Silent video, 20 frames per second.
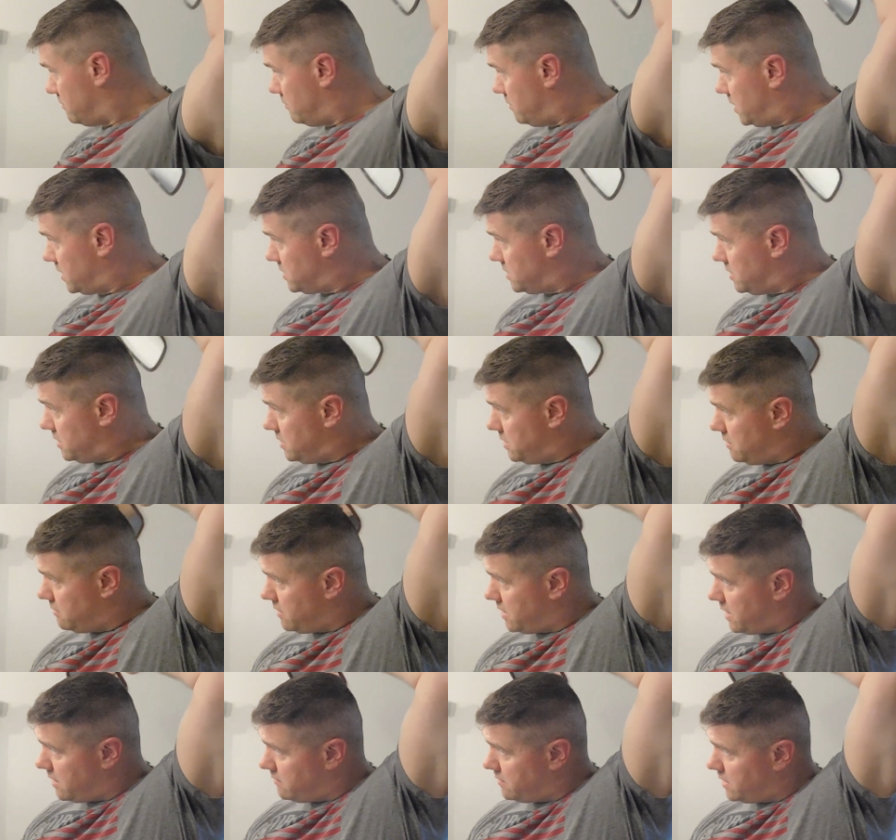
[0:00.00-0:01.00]
Make sure you don't
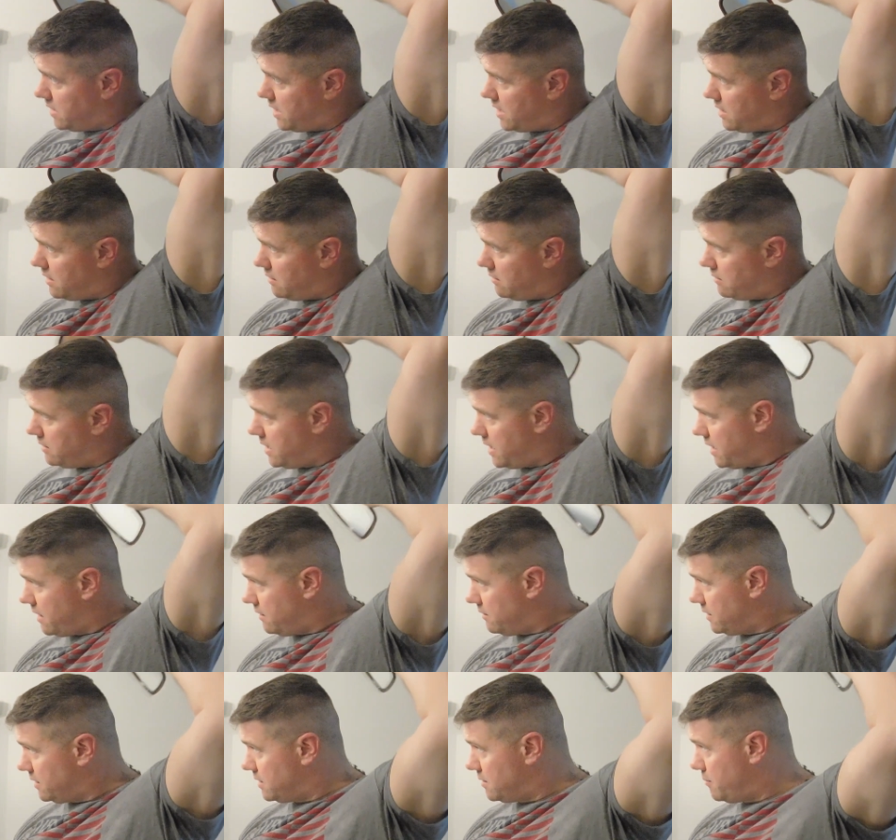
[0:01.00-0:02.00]
have any hair
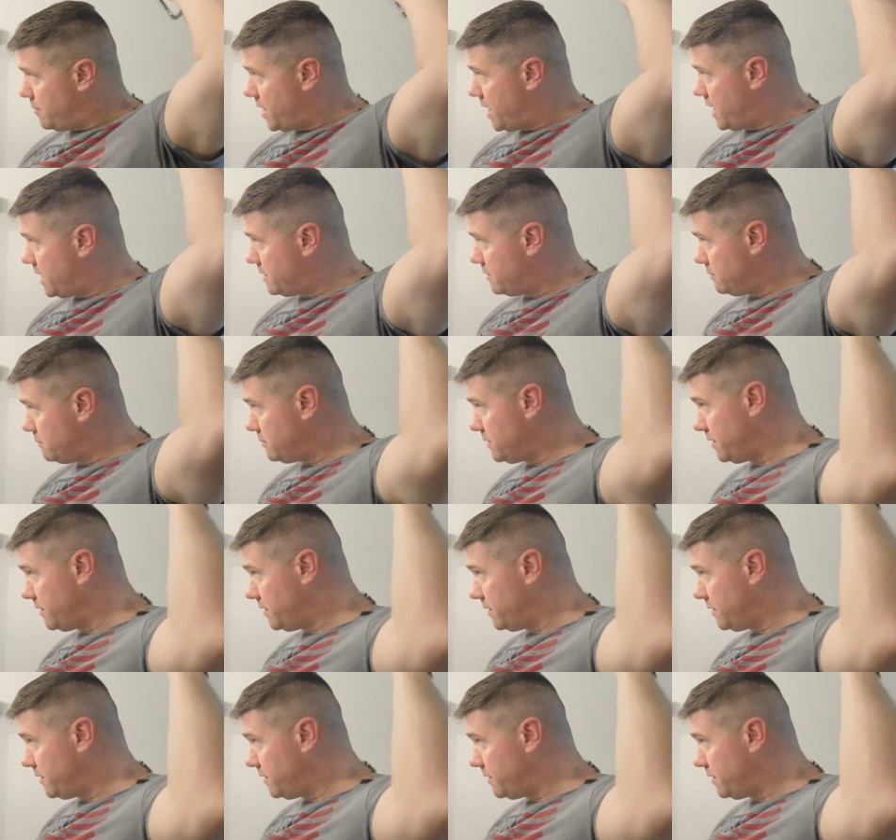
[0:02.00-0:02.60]
down at the bottom.